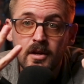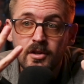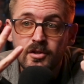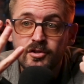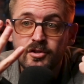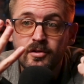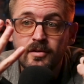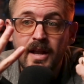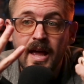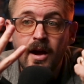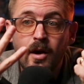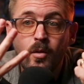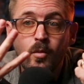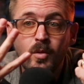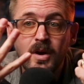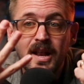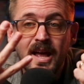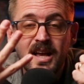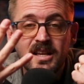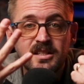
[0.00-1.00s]
So now
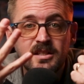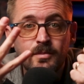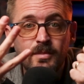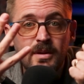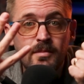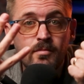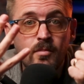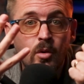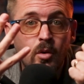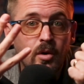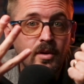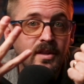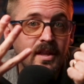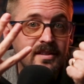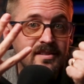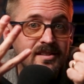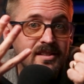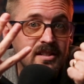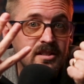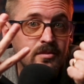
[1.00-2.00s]
it has to be more
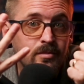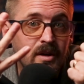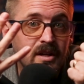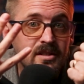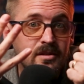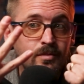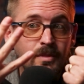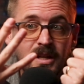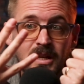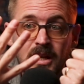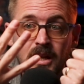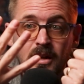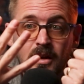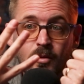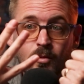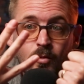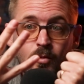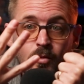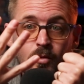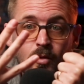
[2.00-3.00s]
than 6 months, meaning
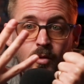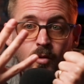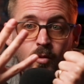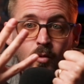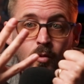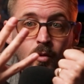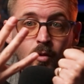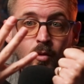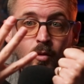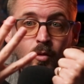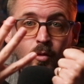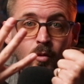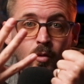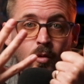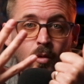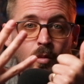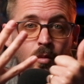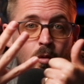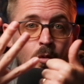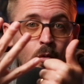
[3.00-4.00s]

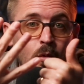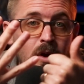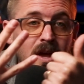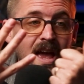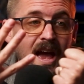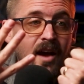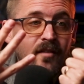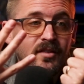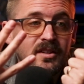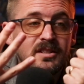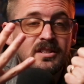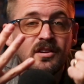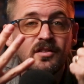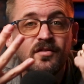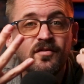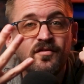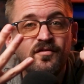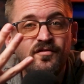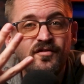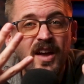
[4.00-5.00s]
we have until
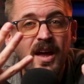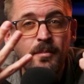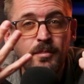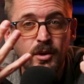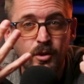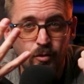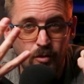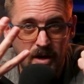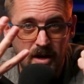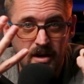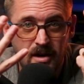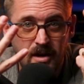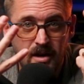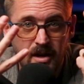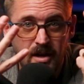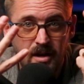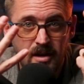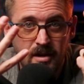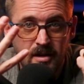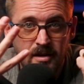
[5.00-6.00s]

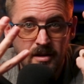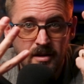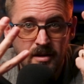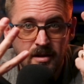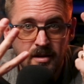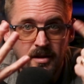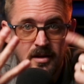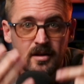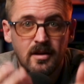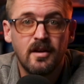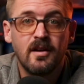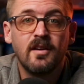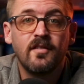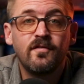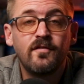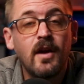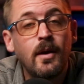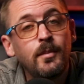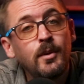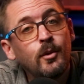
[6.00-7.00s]
February
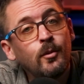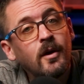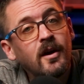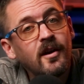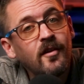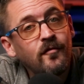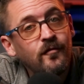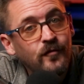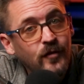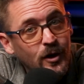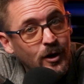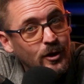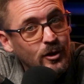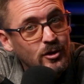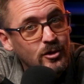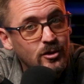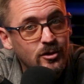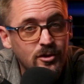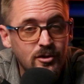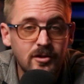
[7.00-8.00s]

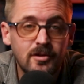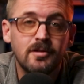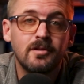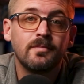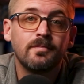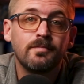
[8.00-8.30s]
1st,